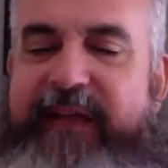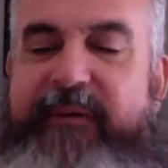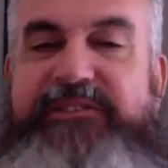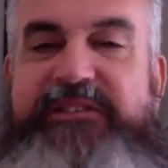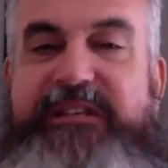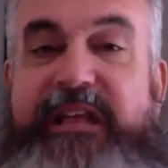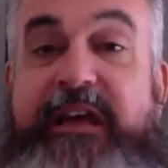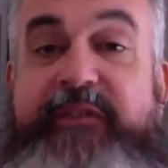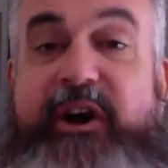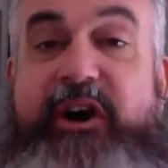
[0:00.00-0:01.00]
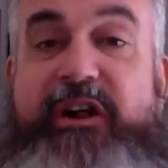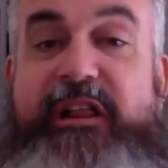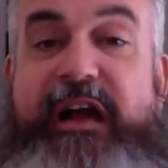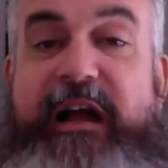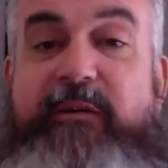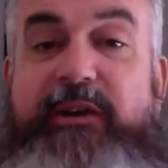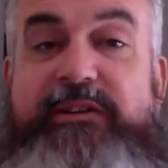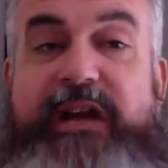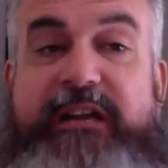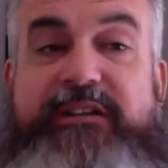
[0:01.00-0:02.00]
Anyways, I love you all. I
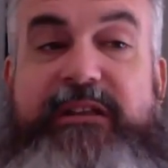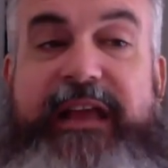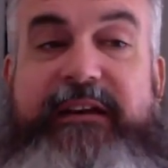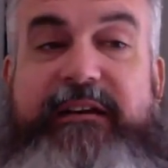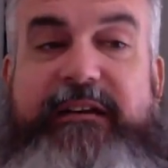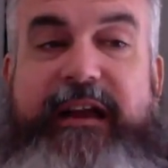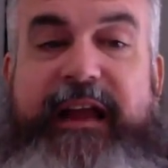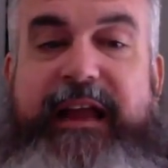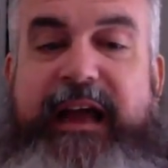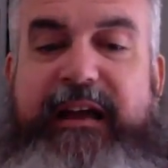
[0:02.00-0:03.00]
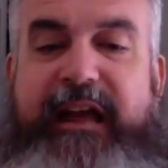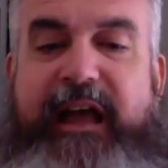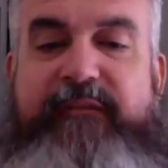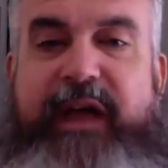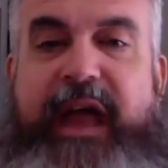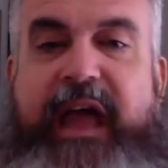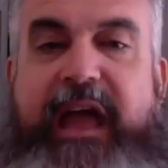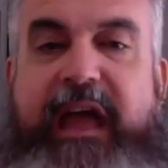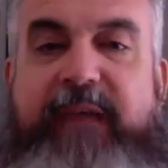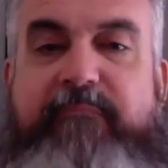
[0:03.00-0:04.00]
will talk to you later, and have
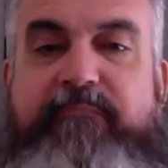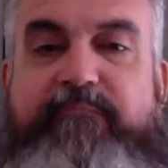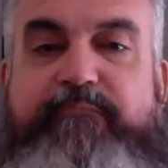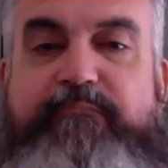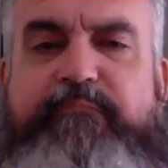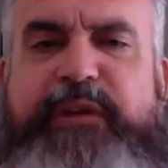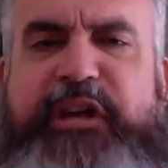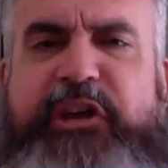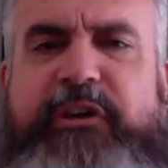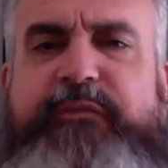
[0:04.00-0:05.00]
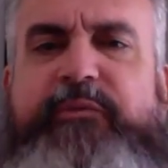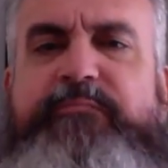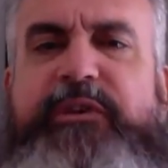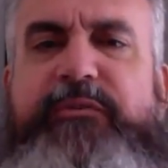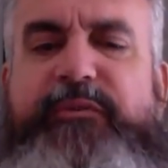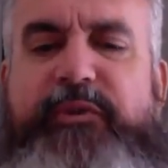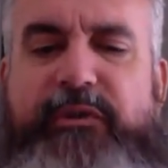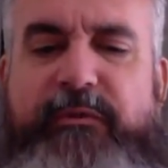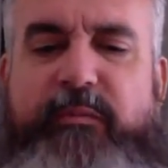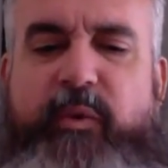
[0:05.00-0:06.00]
a beautiful,
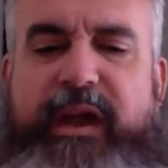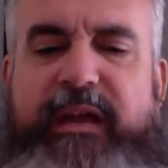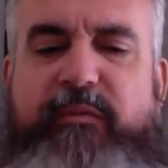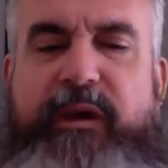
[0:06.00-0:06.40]
beautiful week.